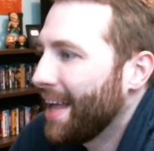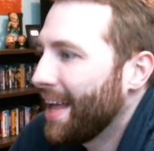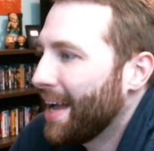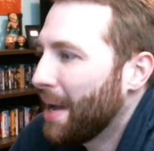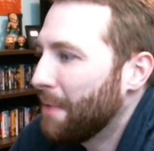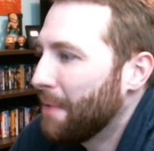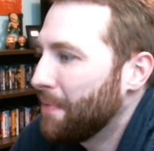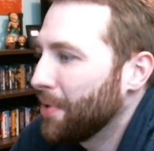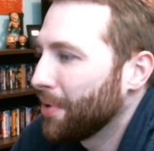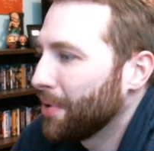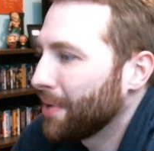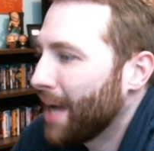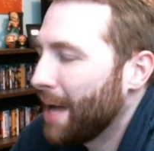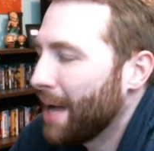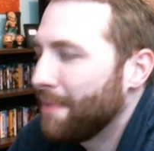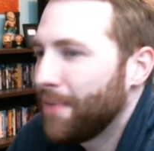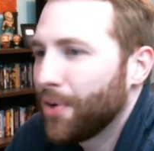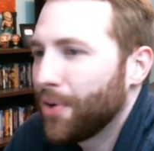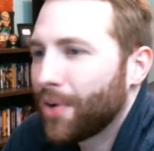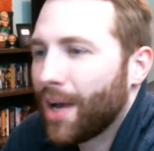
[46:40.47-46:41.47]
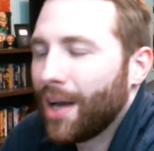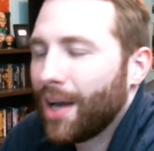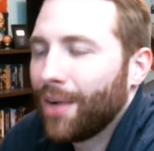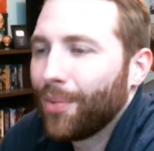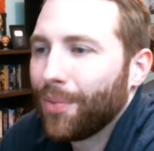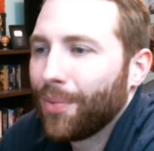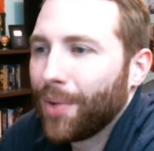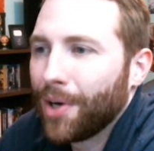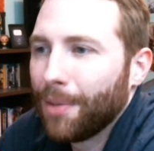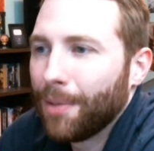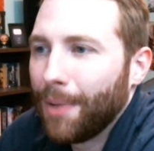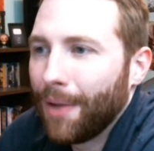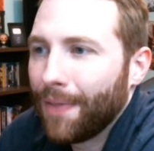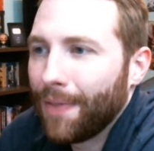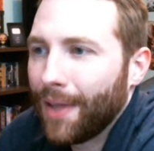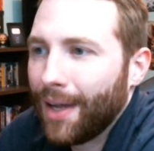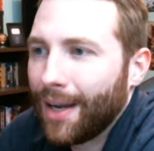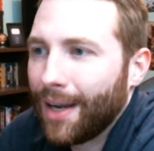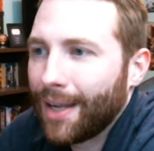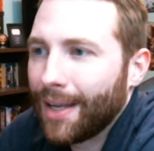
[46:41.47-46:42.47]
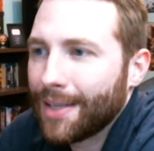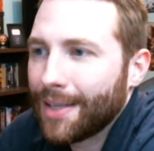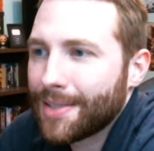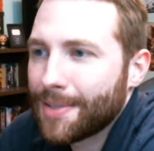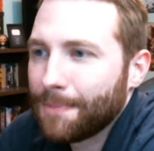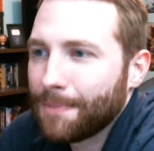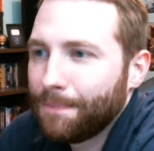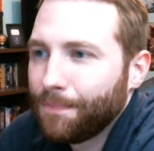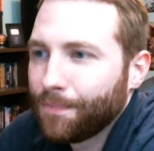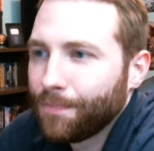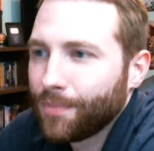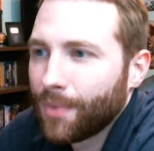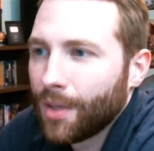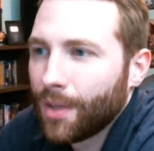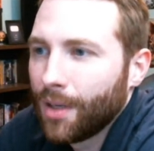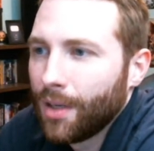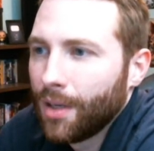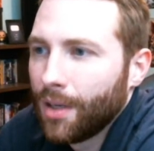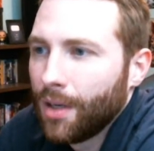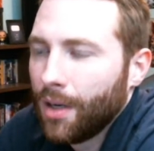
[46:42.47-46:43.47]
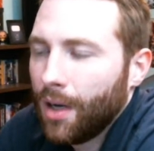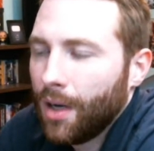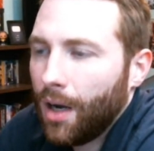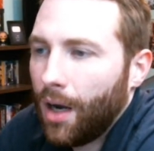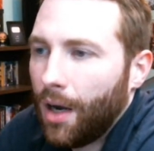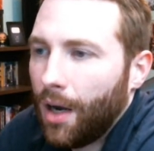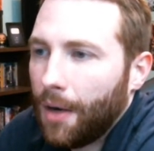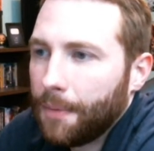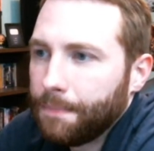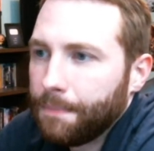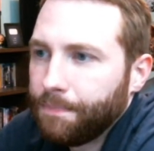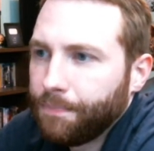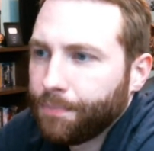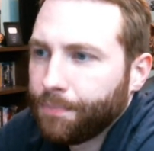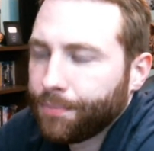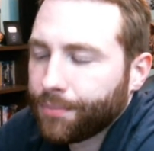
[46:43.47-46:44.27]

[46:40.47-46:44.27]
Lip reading: I'd feel kind of weird about that, I guess. Um,